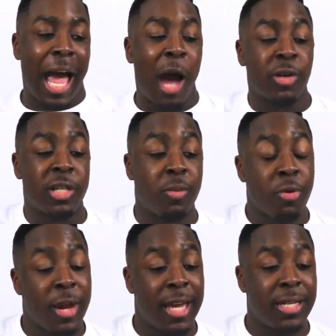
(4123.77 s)
I was
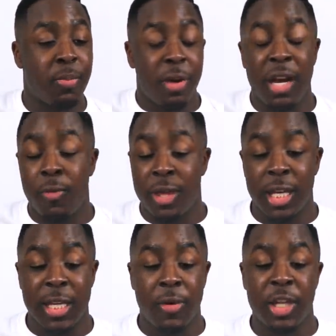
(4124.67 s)
depressed, prayed with
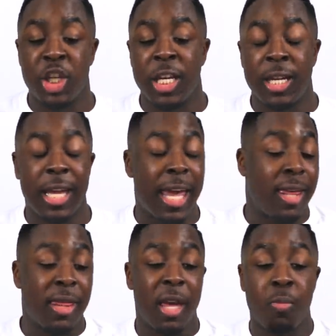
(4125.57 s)
this Christian,
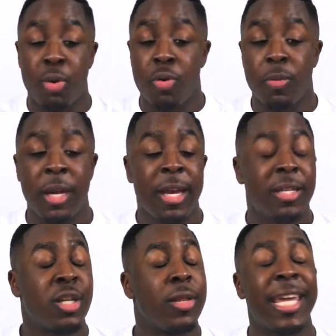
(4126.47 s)
and then boom.
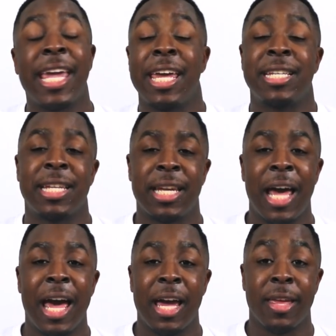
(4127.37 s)
So they can't
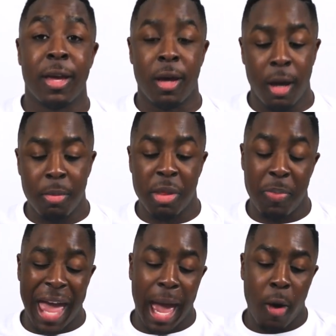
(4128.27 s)
deny um, the
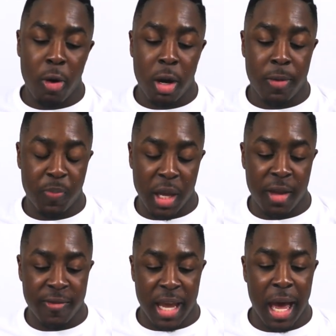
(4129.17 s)
power
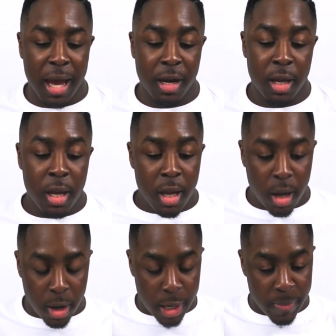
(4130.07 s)
of God,
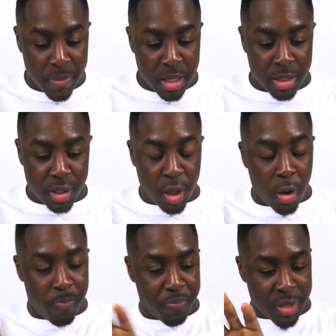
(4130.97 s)
all right?
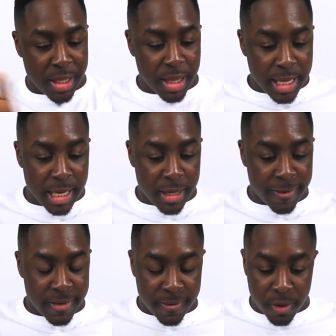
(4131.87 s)
So
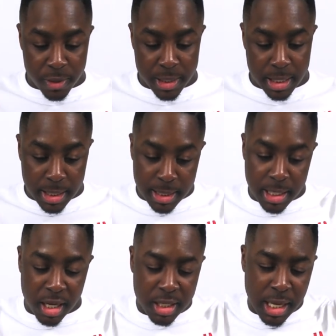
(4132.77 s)
leaves,
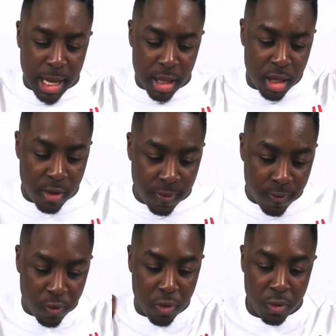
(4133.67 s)
photosynthesis, and then
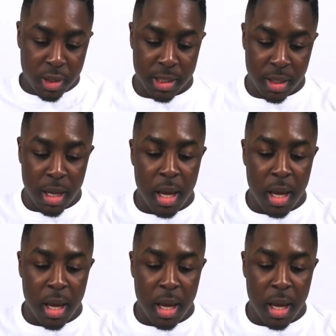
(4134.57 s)
fruit.